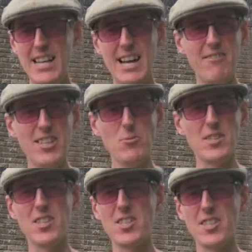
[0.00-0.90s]
Now, this
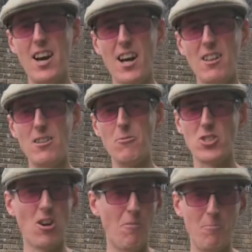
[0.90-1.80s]
was a style that was
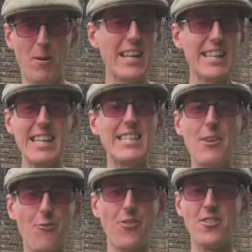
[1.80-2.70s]
completely
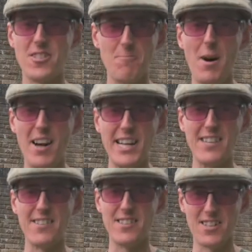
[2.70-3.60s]
different to mine
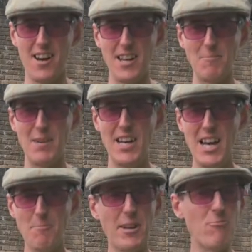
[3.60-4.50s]
at the time,
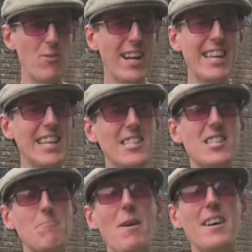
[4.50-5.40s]
but it really
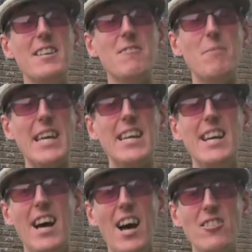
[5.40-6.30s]
inspired me
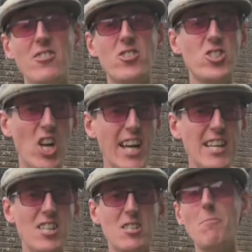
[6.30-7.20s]
and
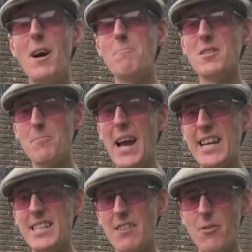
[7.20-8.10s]
changed my
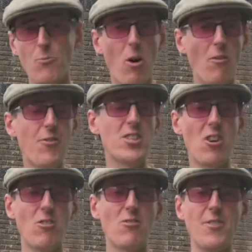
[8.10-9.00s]
perspective of what
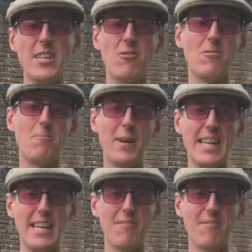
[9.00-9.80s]
photography could be.